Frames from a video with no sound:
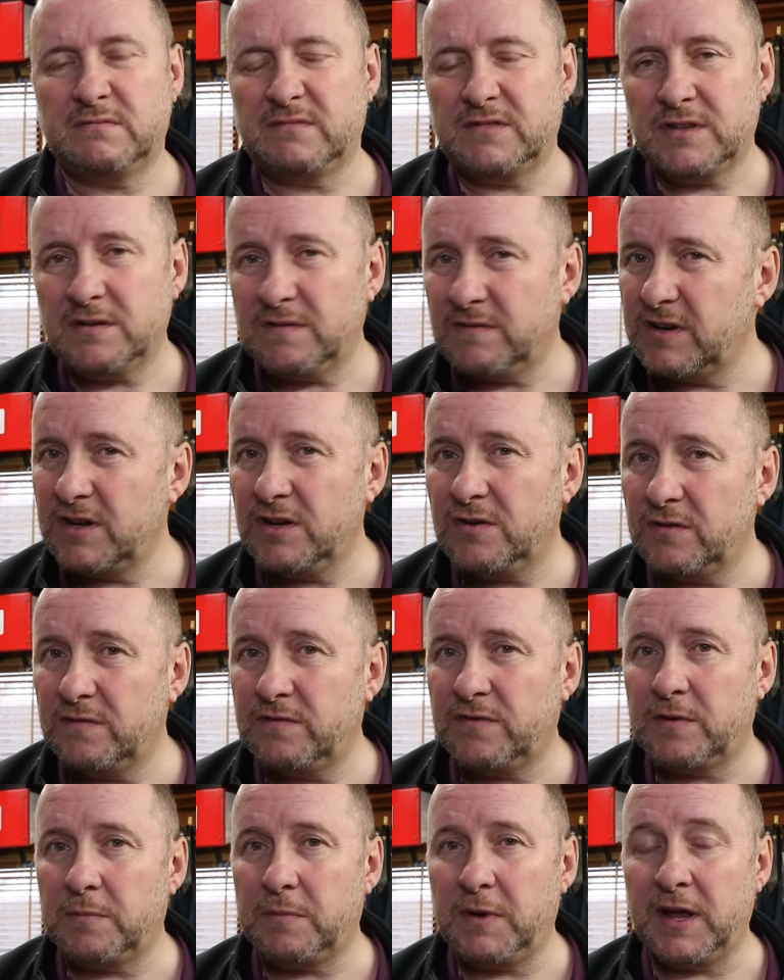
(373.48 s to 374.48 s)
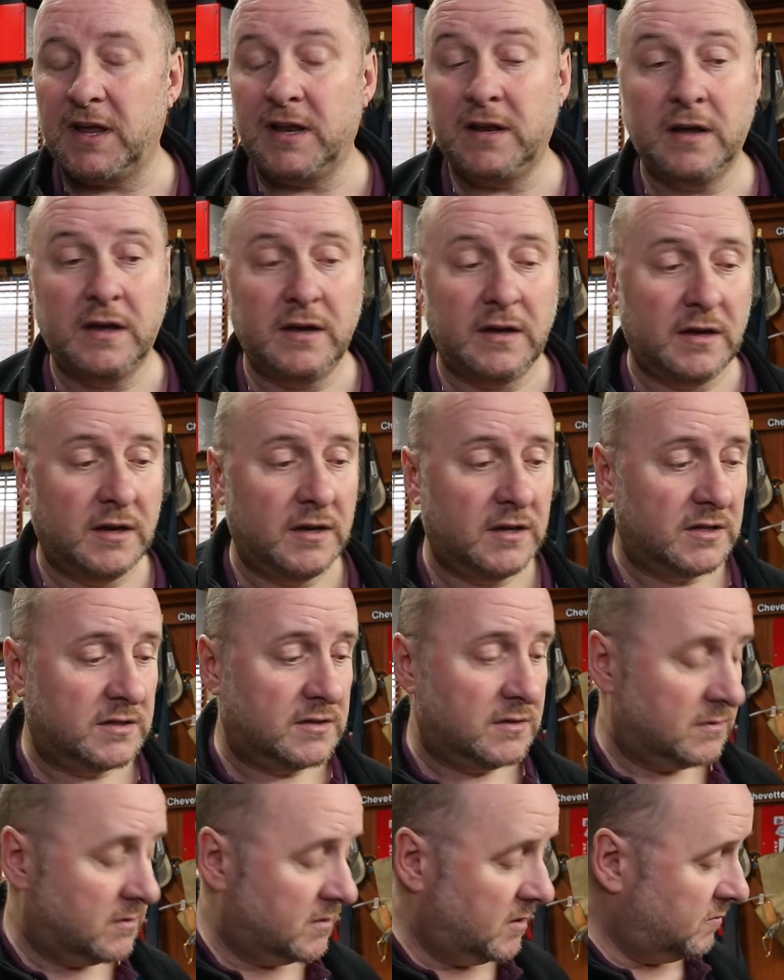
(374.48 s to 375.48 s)
is not very good for a plane.
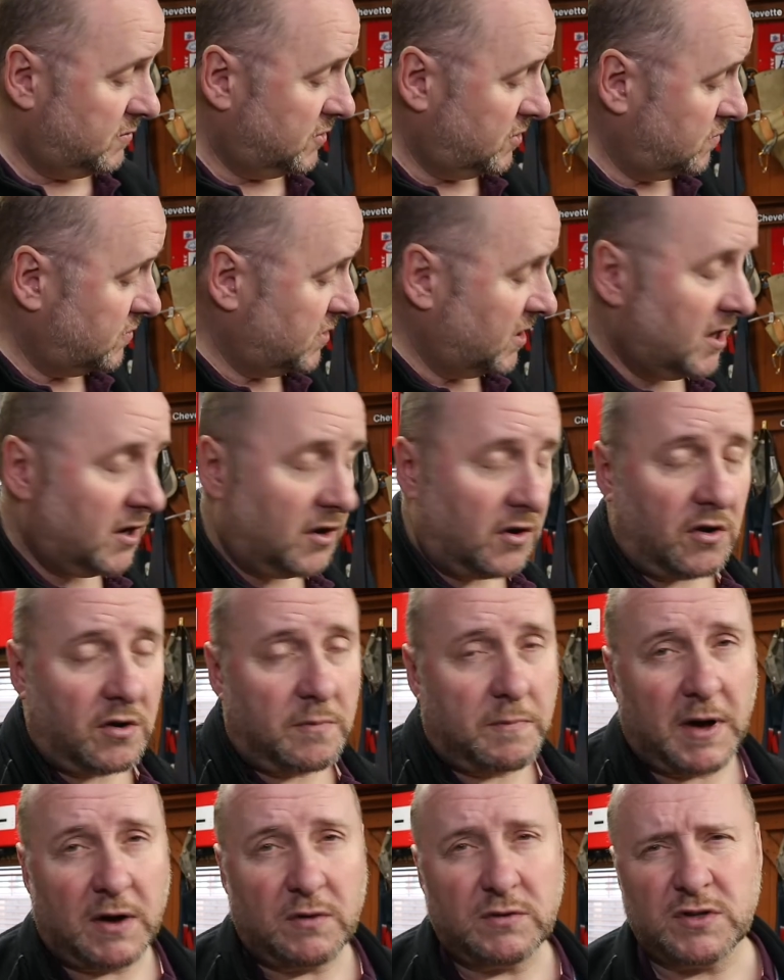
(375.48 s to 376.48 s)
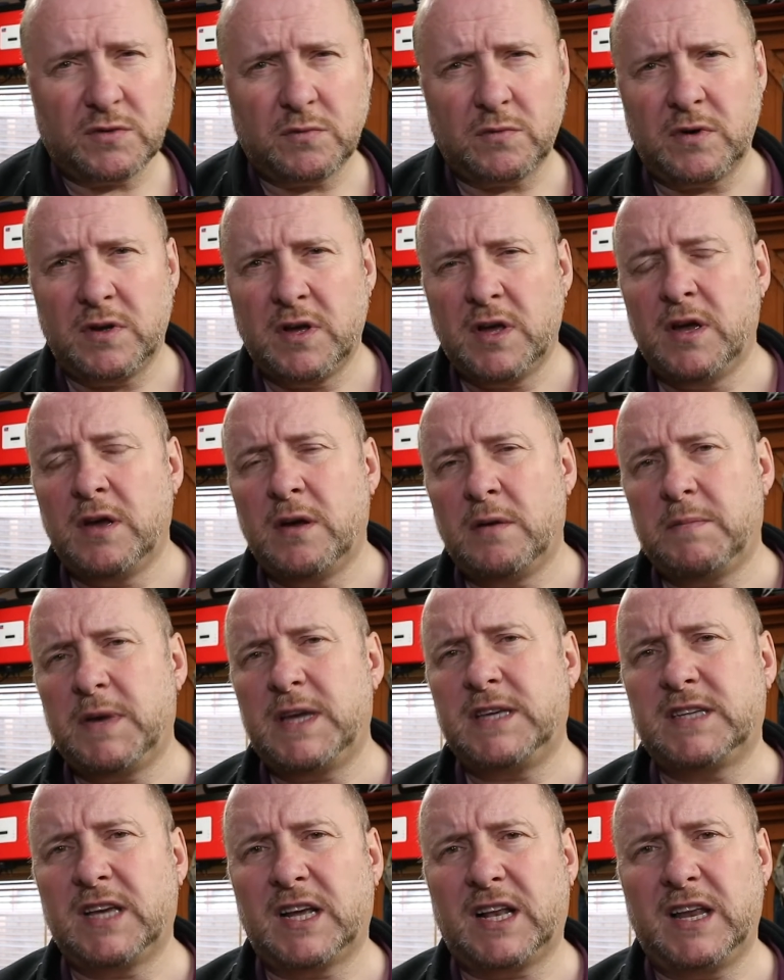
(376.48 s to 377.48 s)
So it was using a lot of power. So
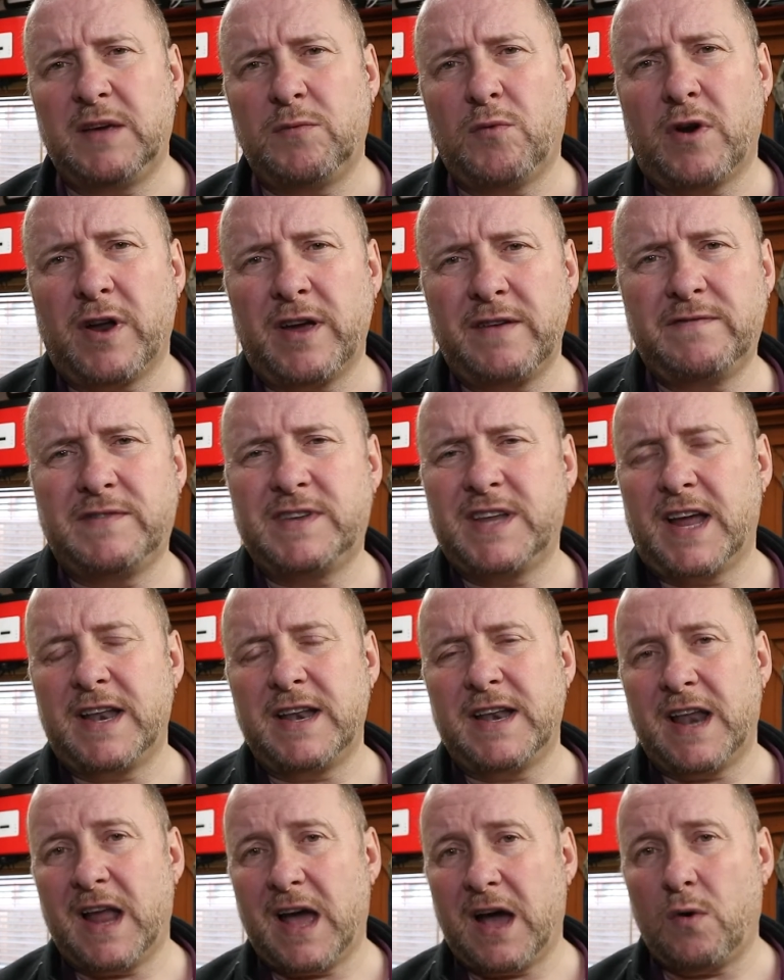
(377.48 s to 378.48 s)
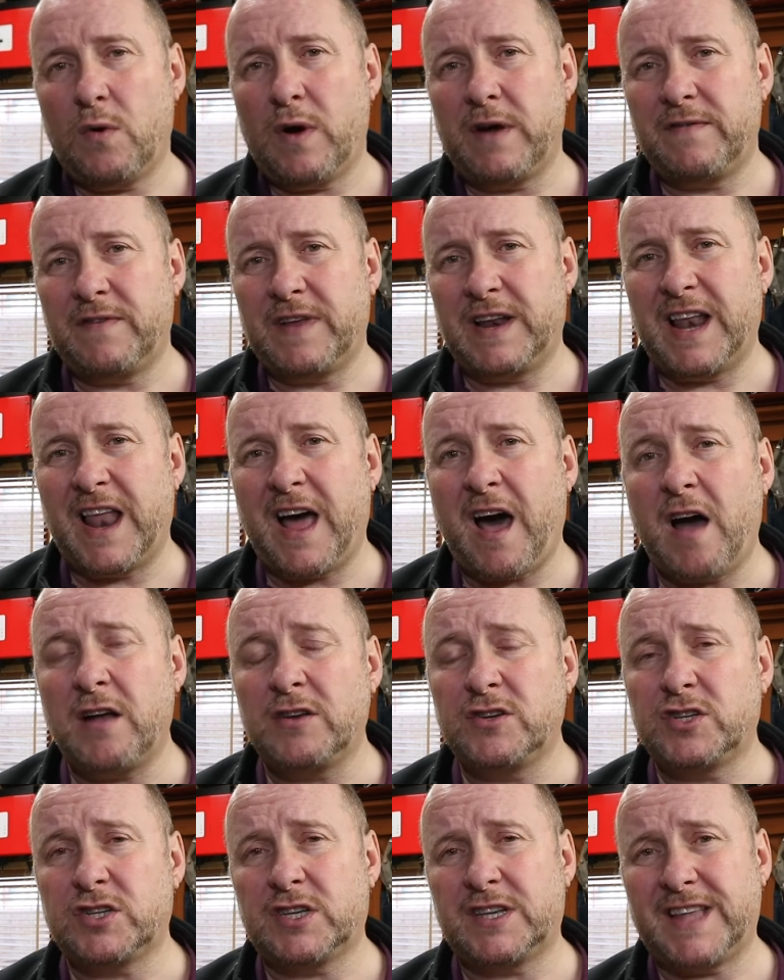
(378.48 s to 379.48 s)
basically what I've done now, I've
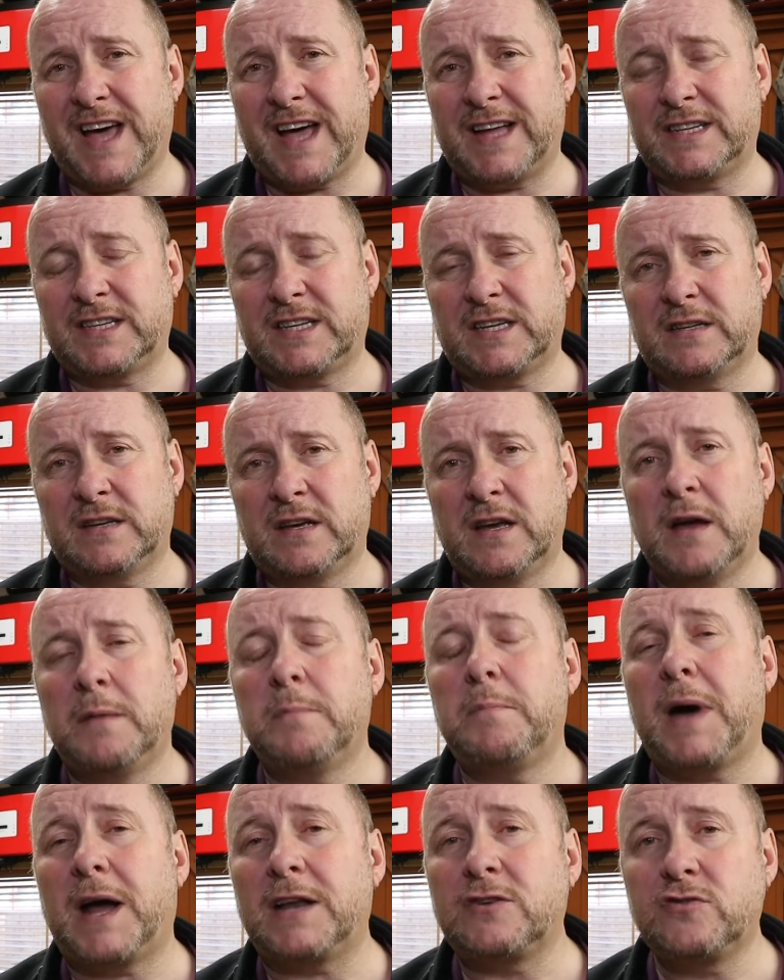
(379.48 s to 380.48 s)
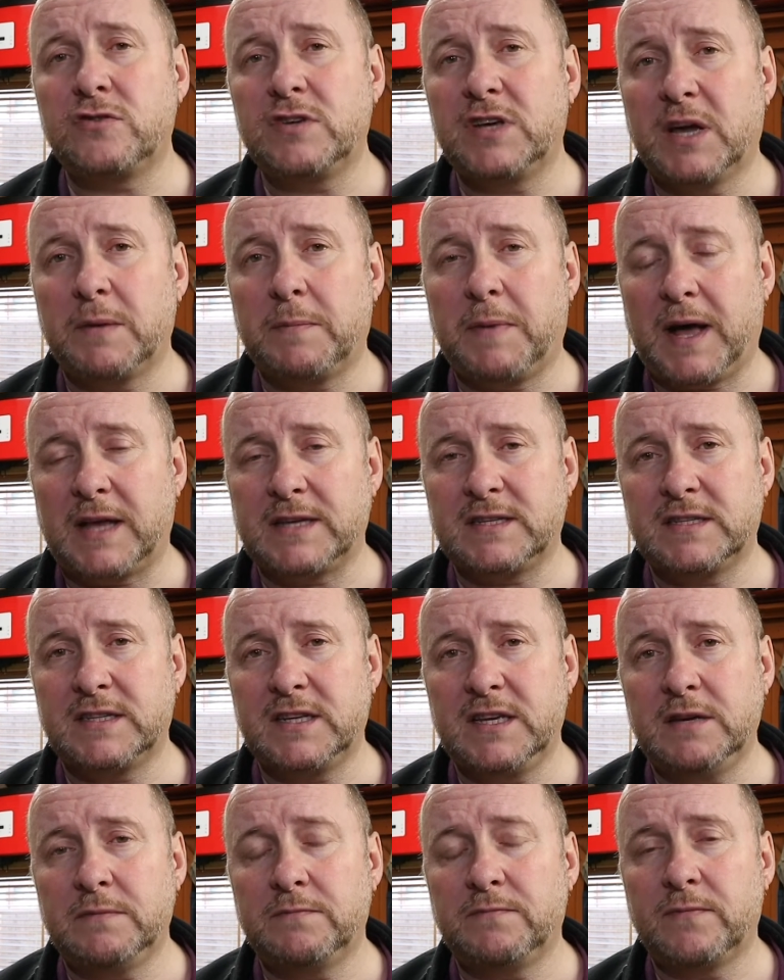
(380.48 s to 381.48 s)
enlarged that battery
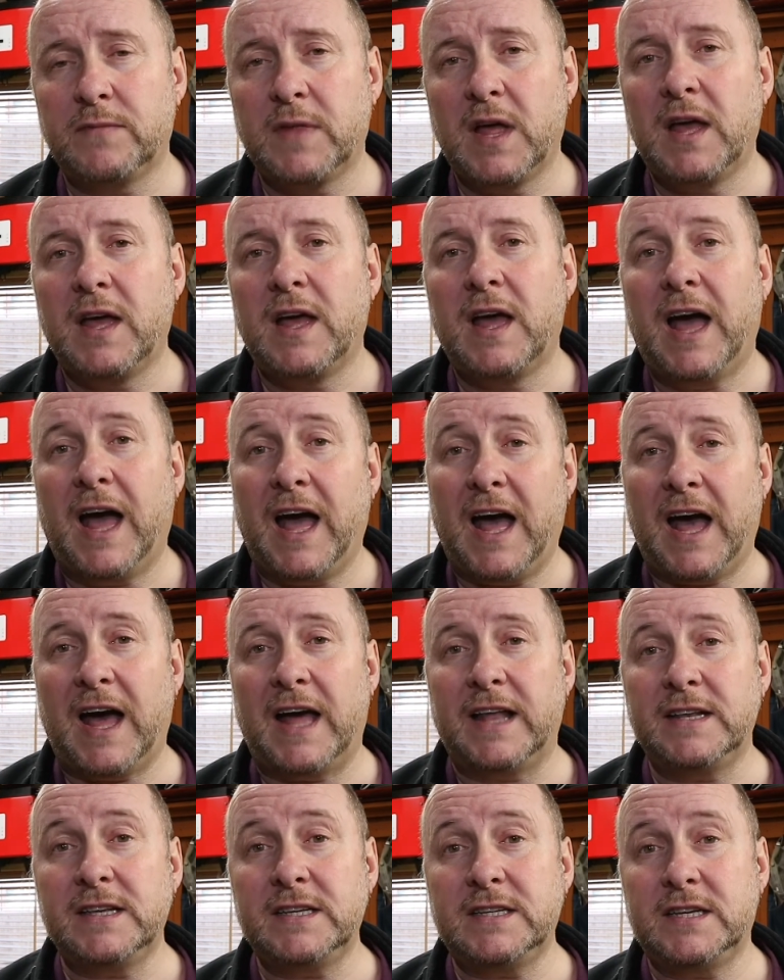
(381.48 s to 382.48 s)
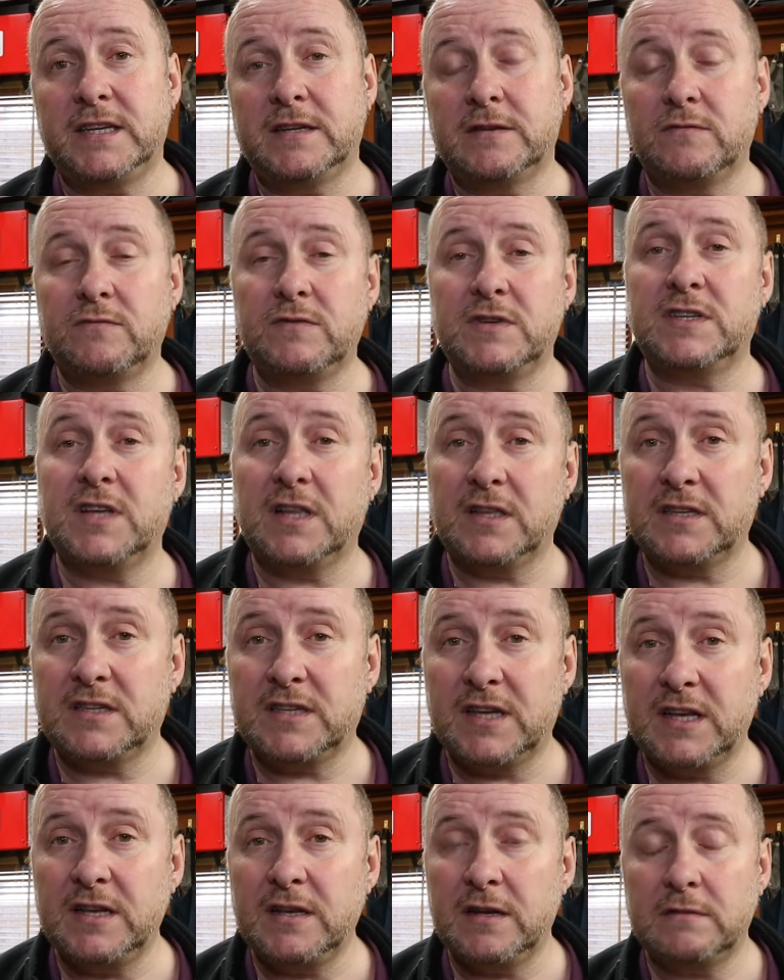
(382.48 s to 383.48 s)
capacity and
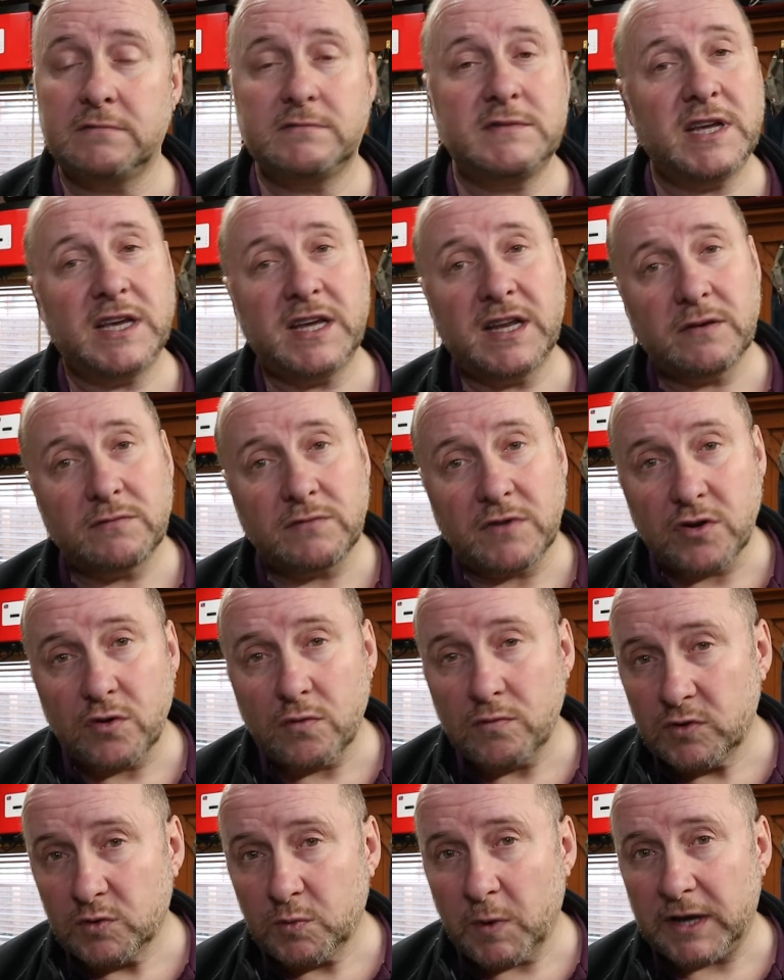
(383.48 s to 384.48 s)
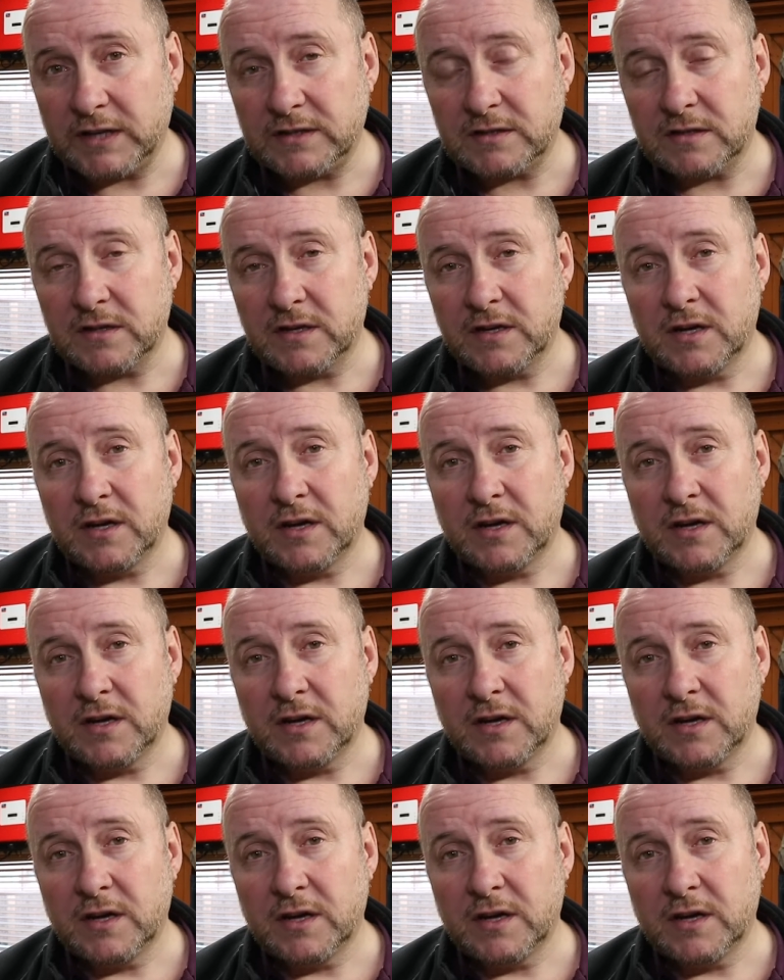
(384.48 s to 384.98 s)
results in taking up the nose weight.